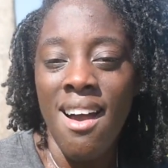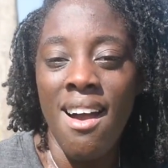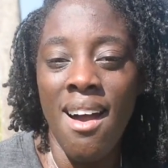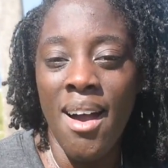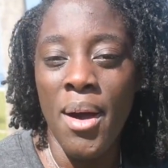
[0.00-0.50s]

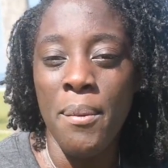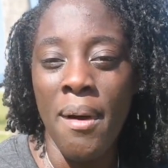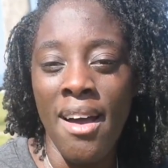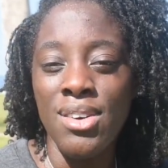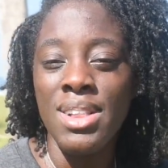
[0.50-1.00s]

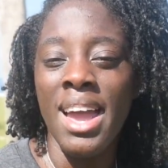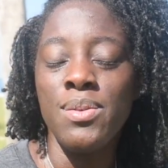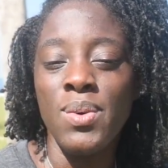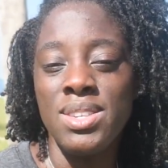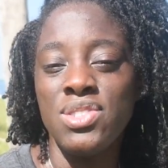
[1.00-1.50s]
Um, I've only
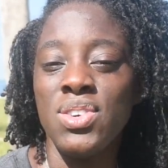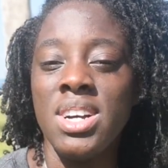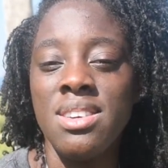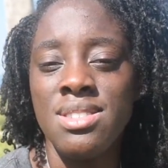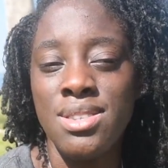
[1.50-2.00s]
had one
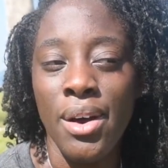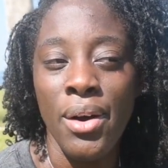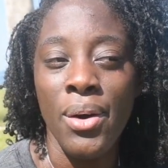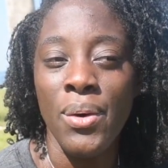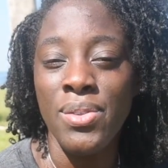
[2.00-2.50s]
drill,
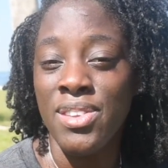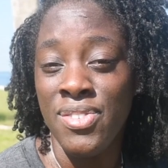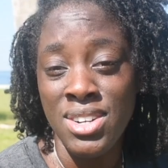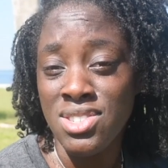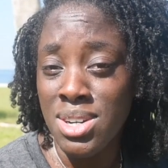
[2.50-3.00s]
so the
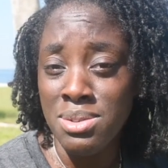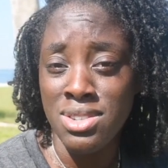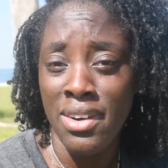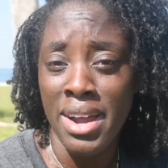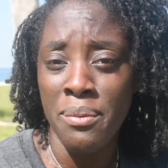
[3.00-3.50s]
first drill
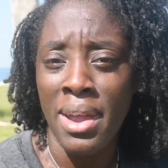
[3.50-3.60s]
was great.